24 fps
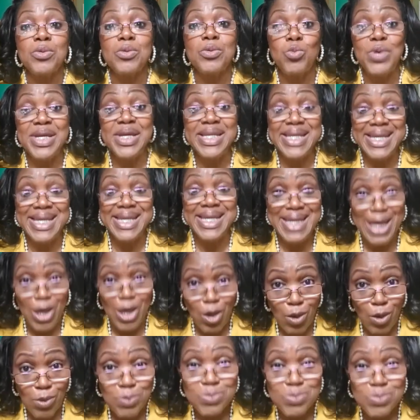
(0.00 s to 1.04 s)
we need
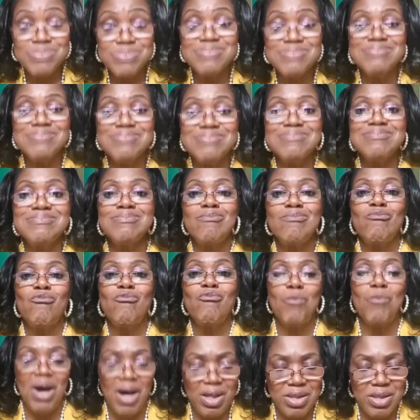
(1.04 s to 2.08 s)
help from
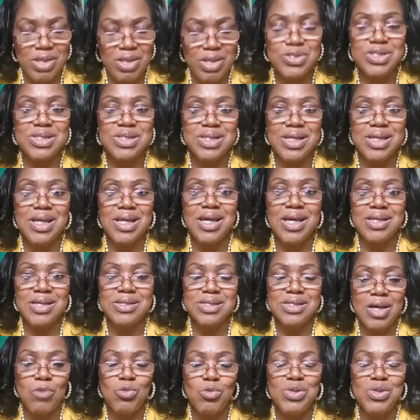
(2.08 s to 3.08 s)
others to get it done.